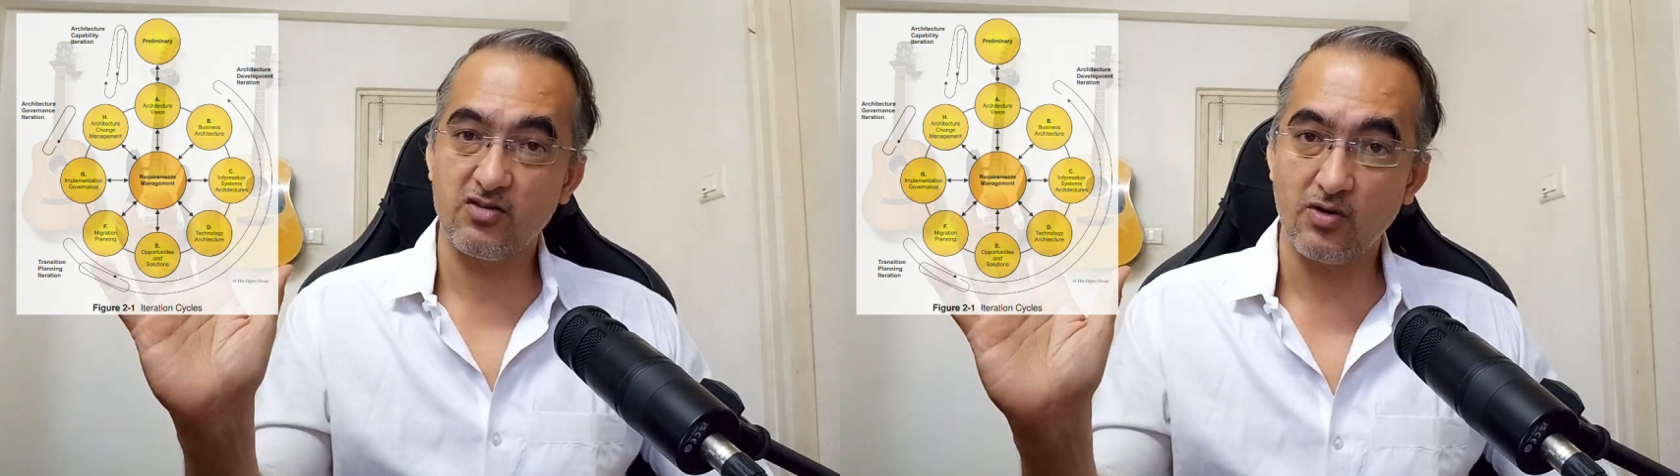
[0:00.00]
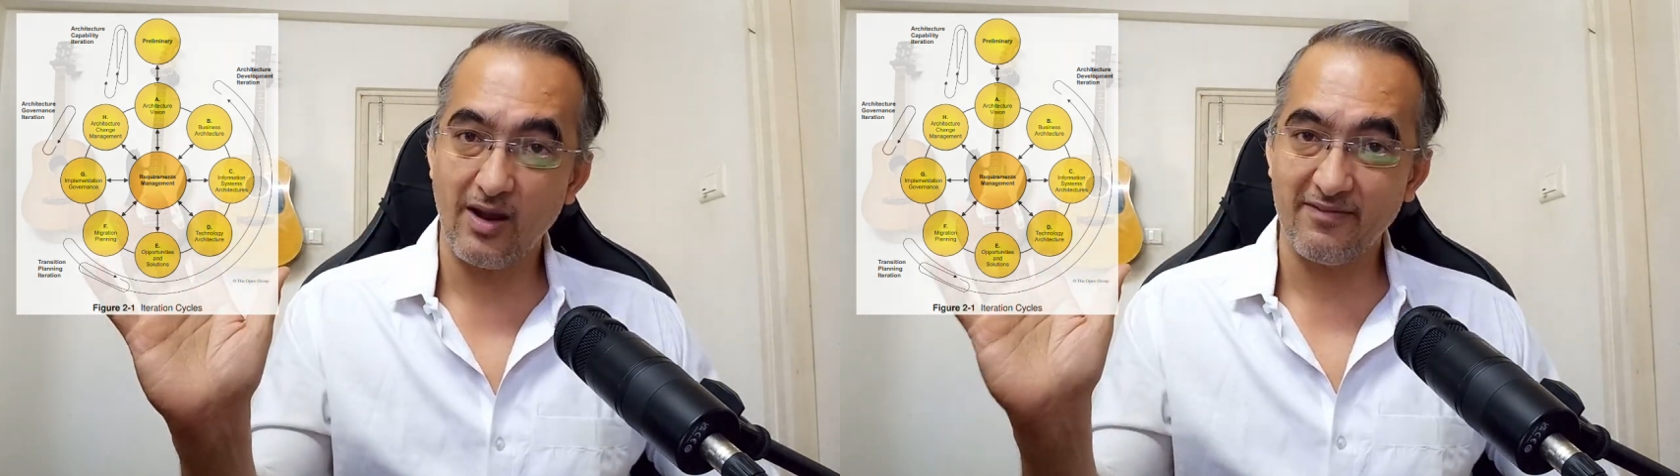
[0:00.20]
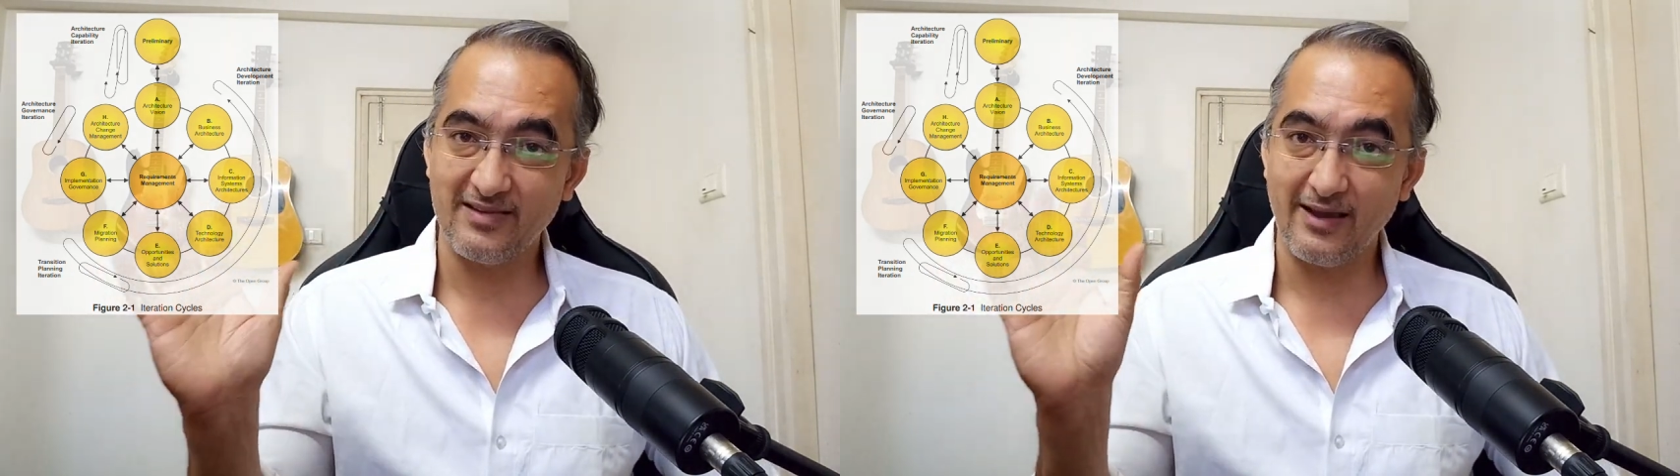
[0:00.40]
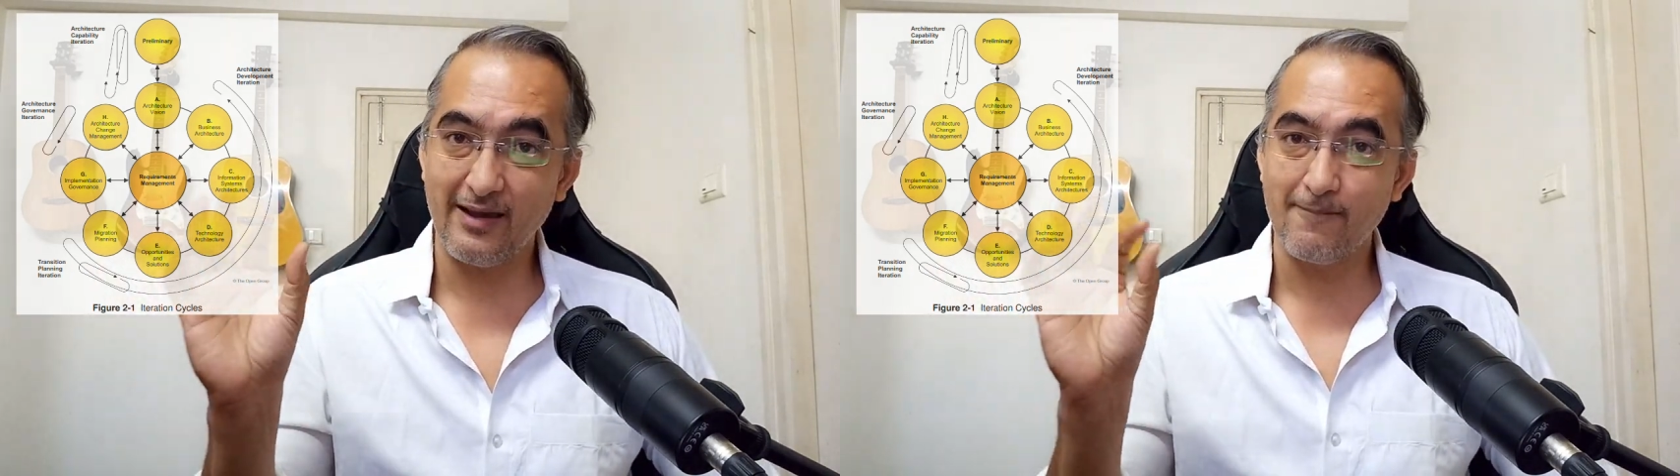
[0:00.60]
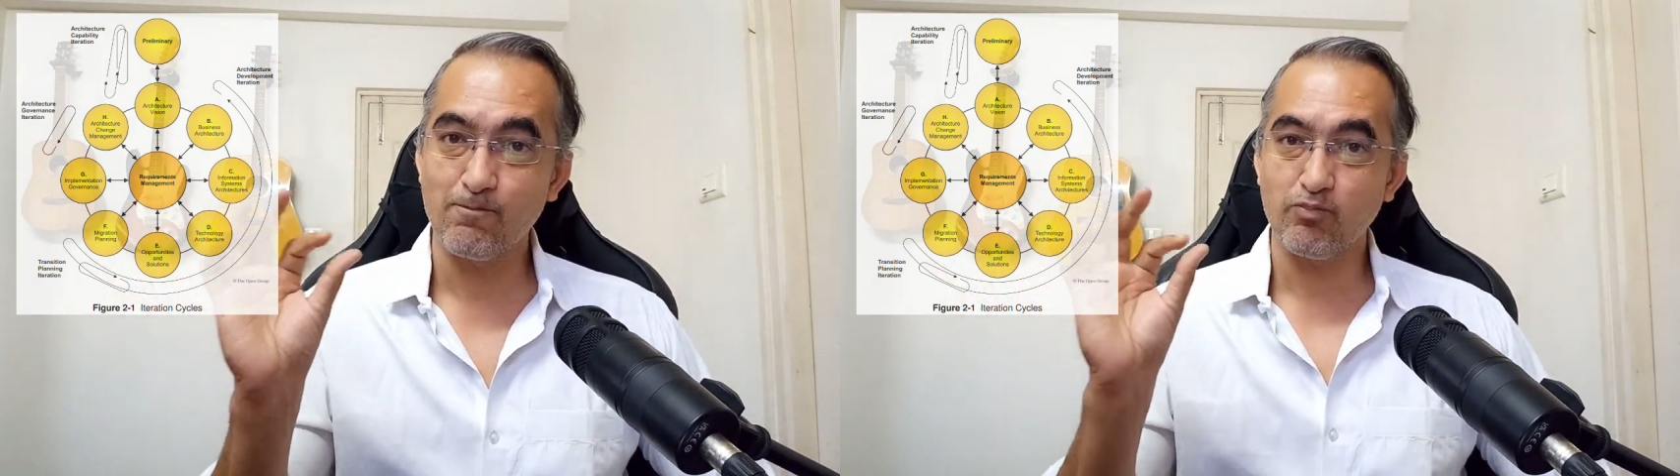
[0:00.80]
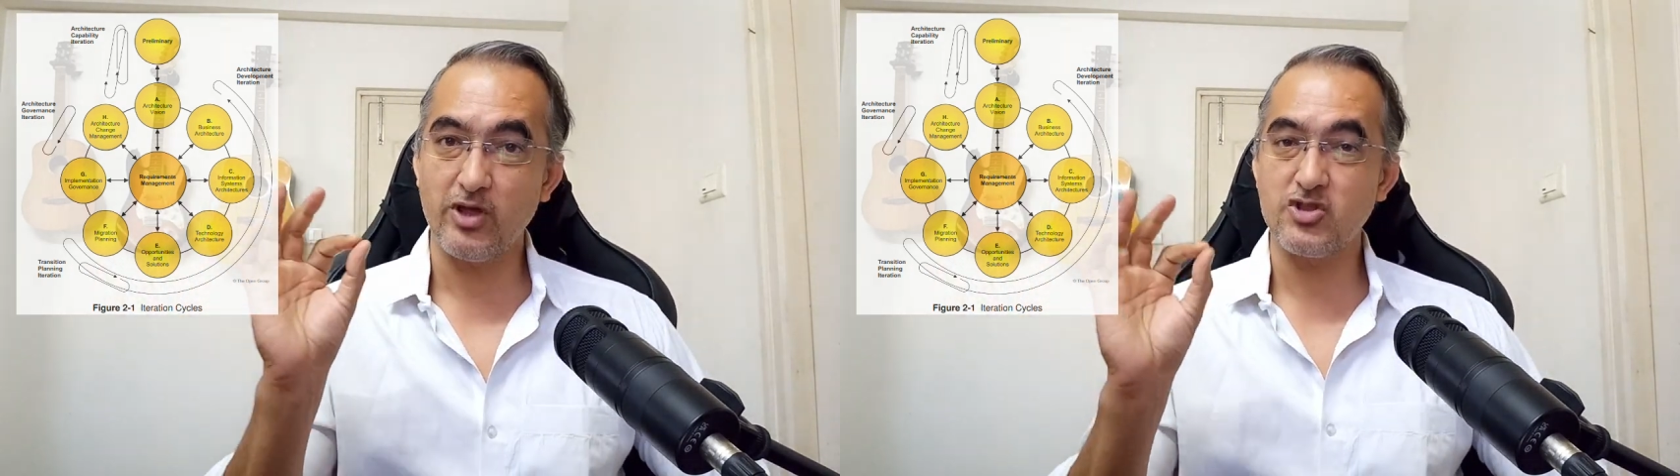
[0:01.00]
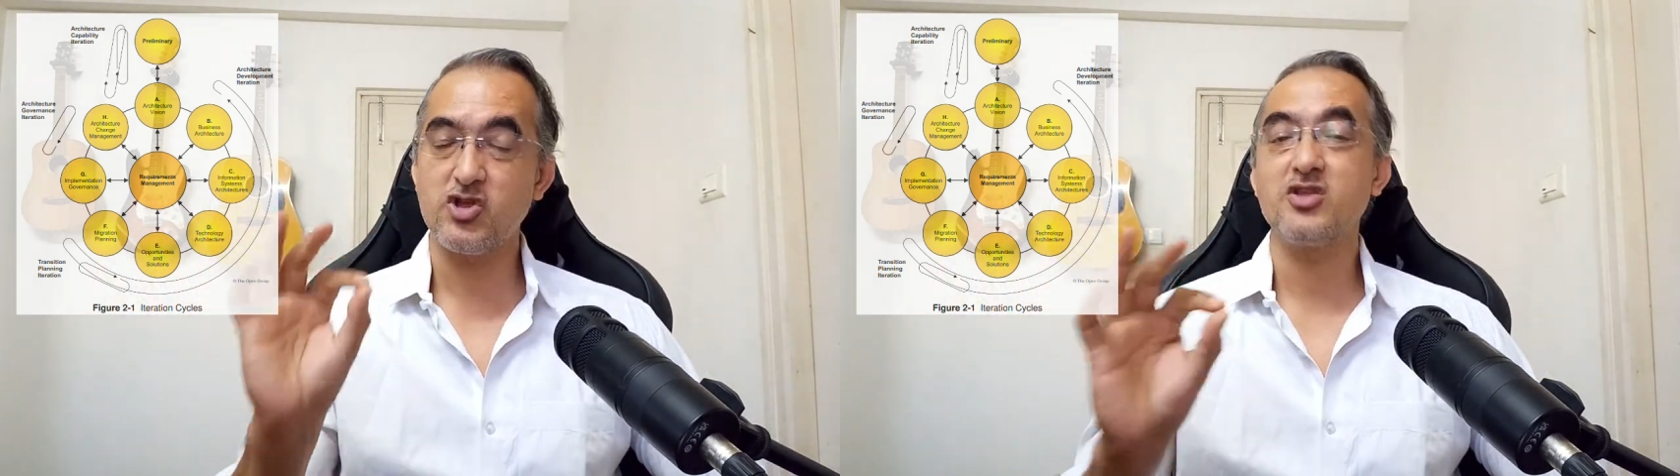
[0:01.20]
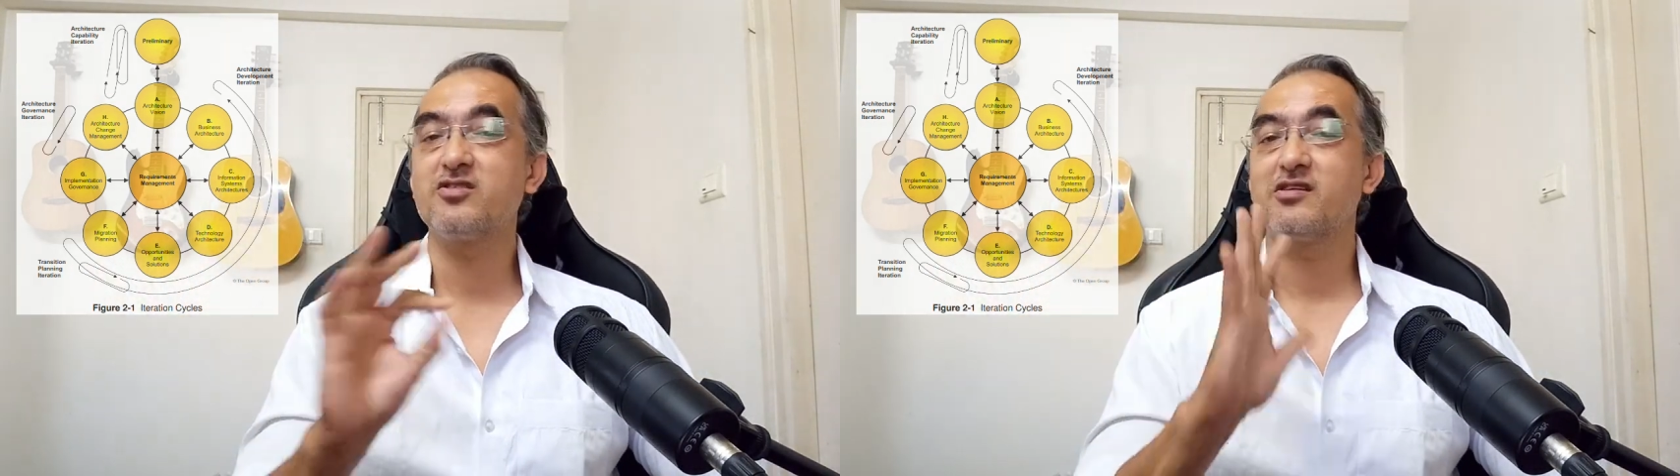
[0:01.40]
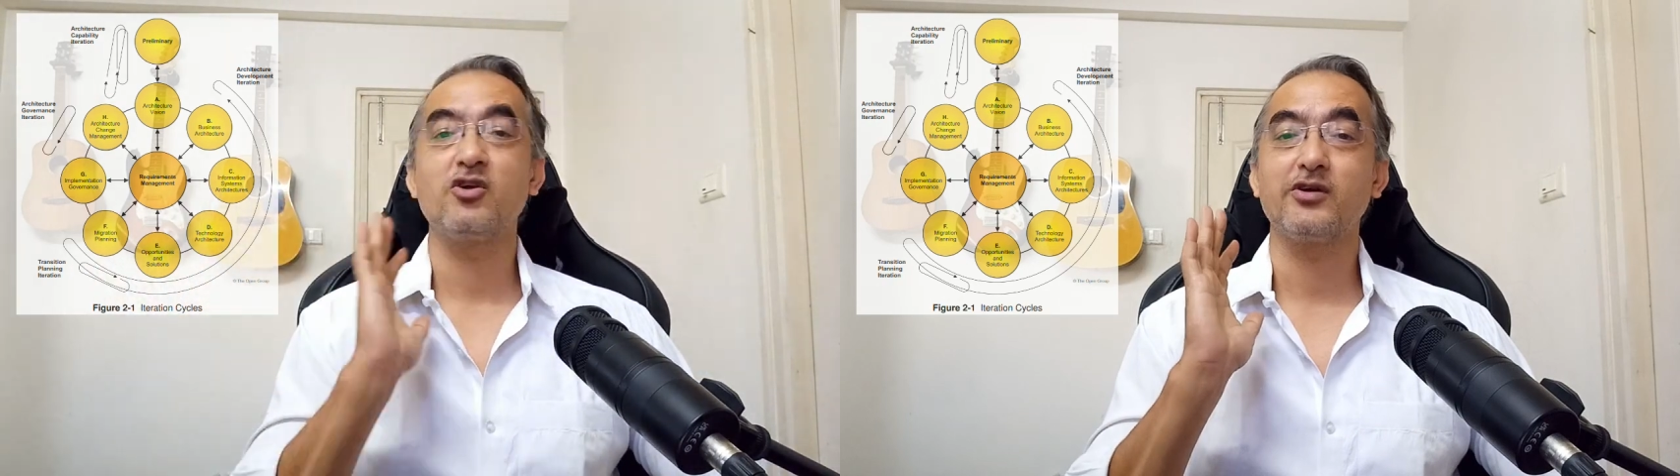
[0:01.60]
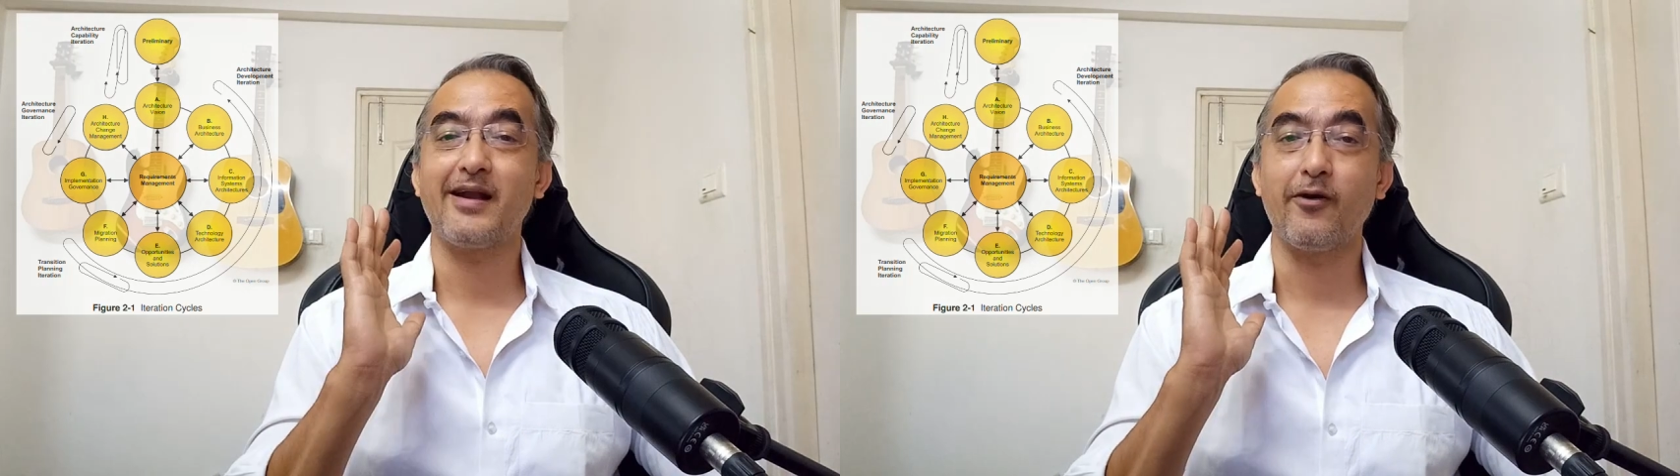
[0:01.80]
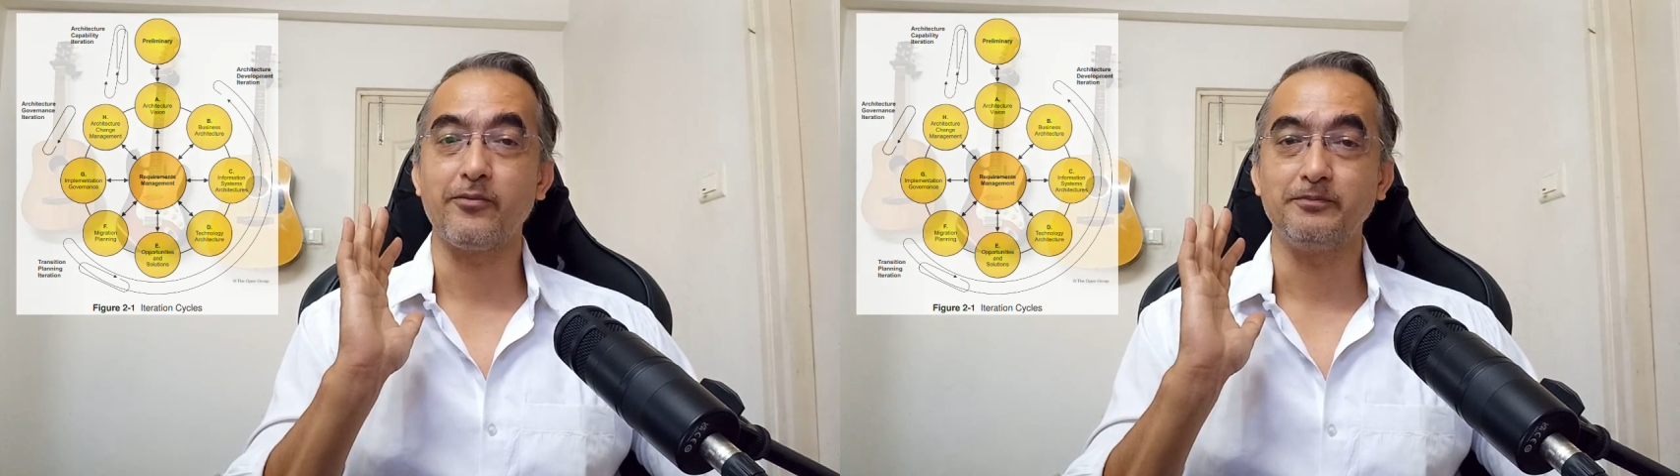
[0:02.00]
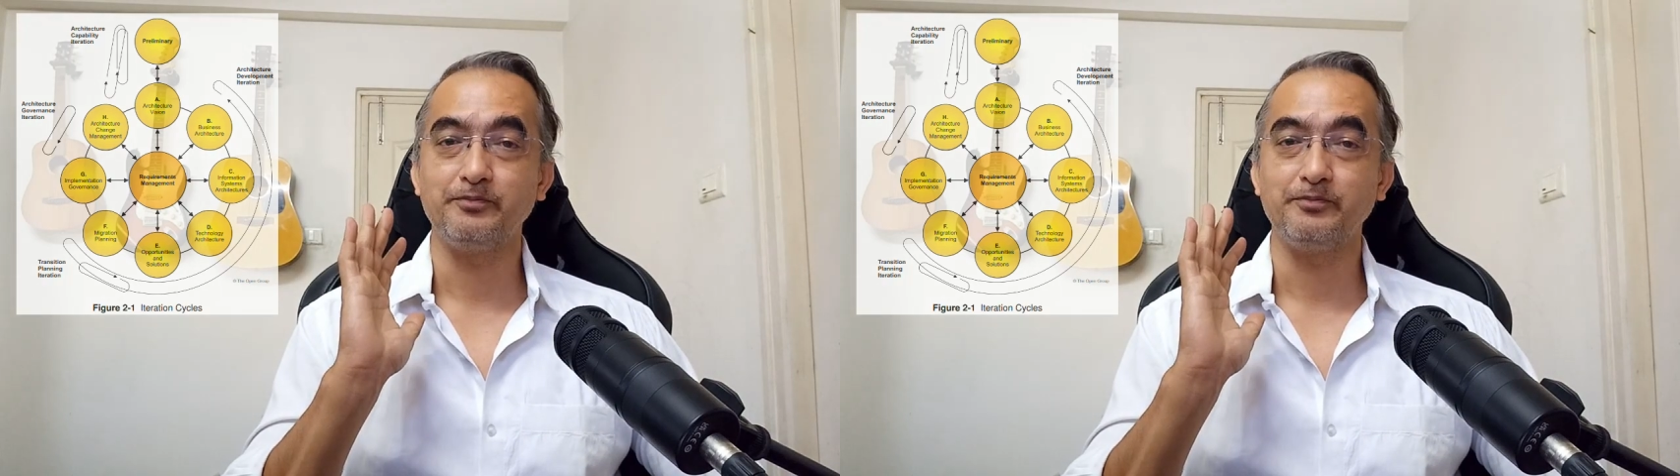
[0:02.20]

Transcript: TOGAF say that changes are not allowed.